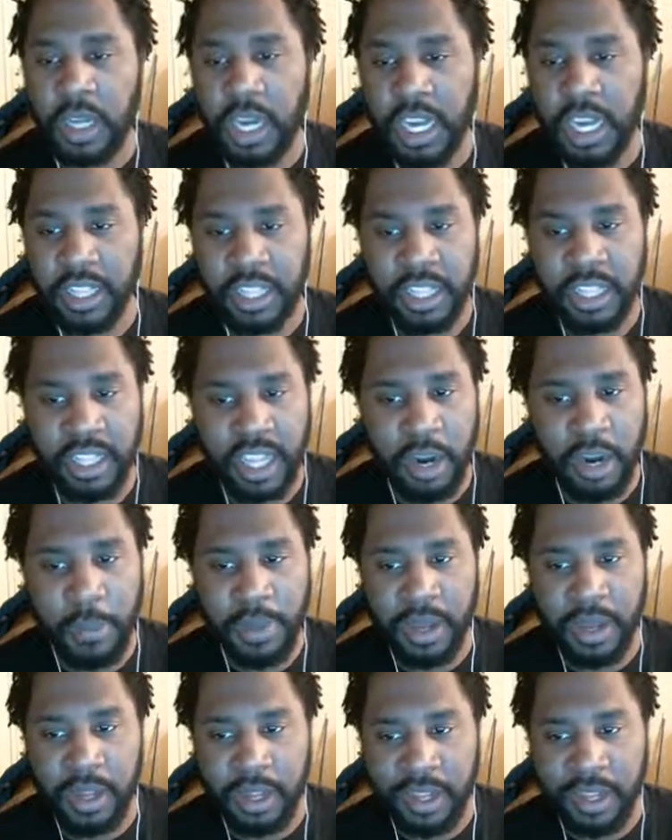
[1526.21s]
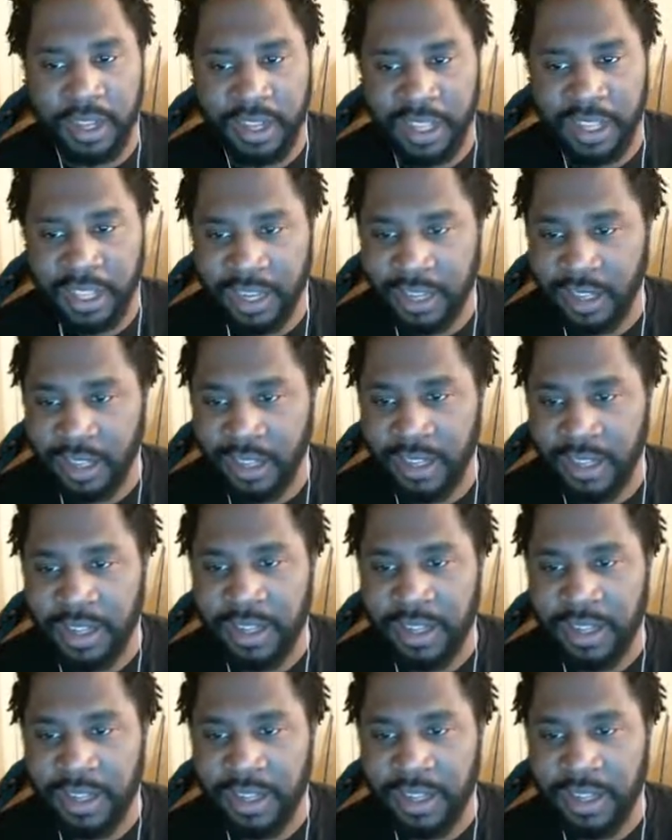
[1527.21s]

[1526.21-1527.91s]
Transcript: I think that'll be a good,